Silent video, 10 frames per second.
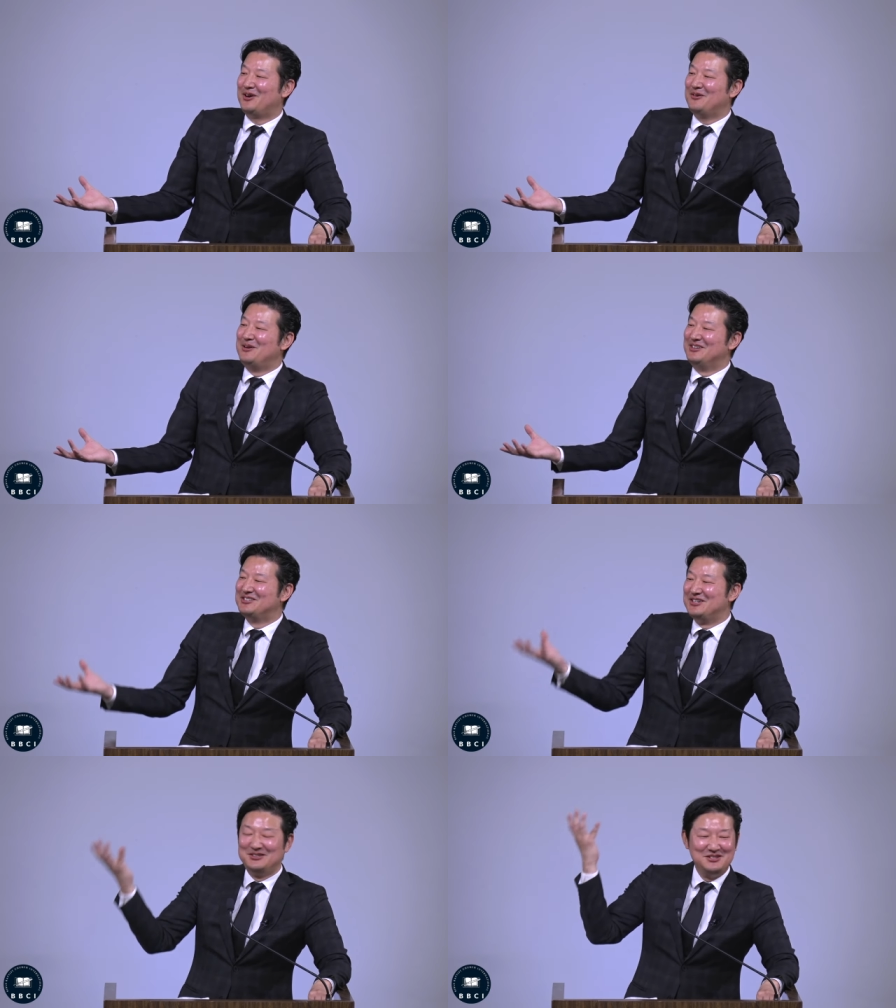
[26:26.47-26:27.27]
How is
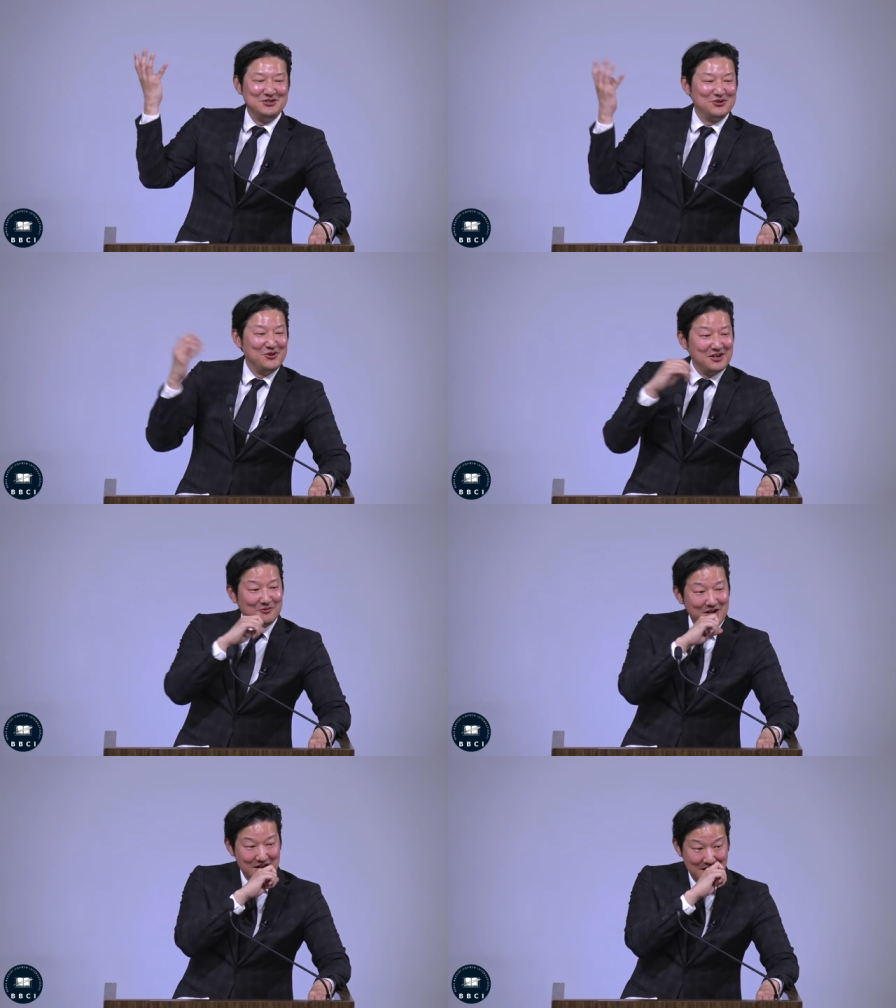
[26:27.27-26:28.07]
she's enjoying it
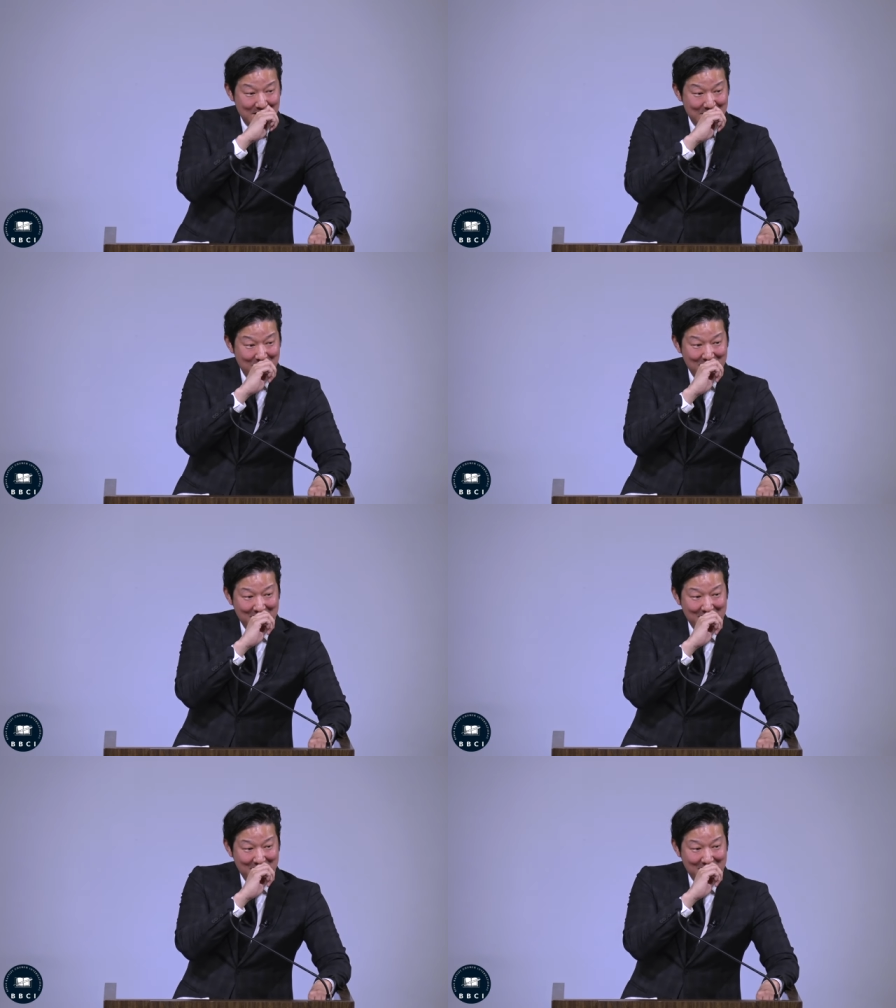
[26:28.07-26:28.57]
right yeah. now?